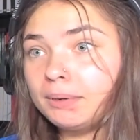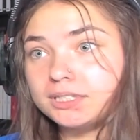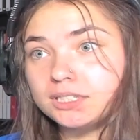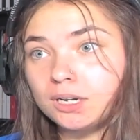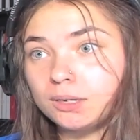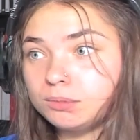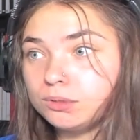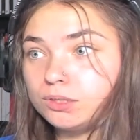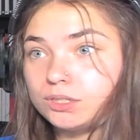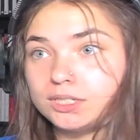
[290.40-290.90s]
about to
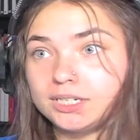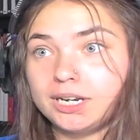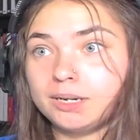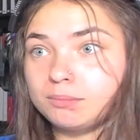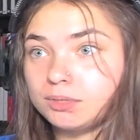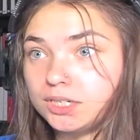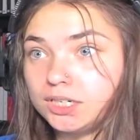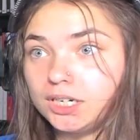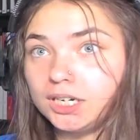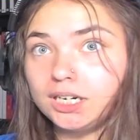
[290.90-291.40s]
come through this
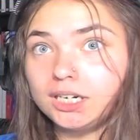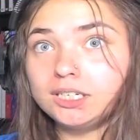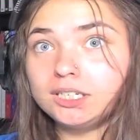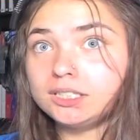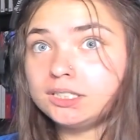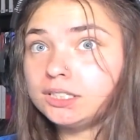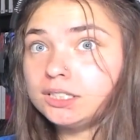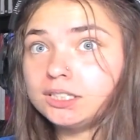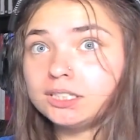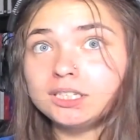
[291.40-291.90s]
damn screen.
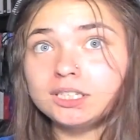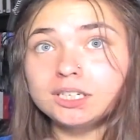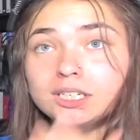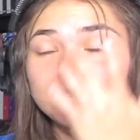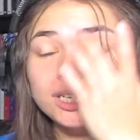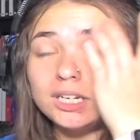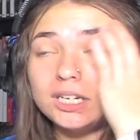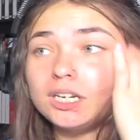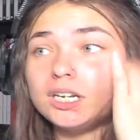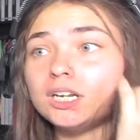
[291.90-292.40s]
I'm
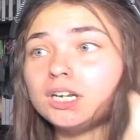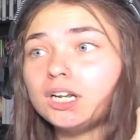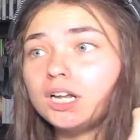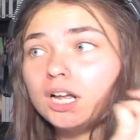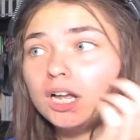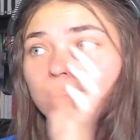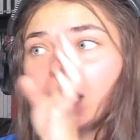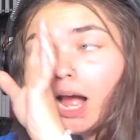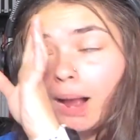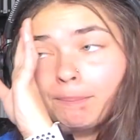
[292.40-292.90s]

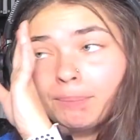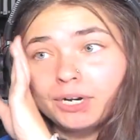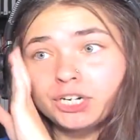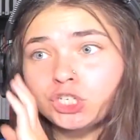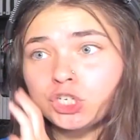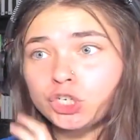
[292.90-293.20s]
pretty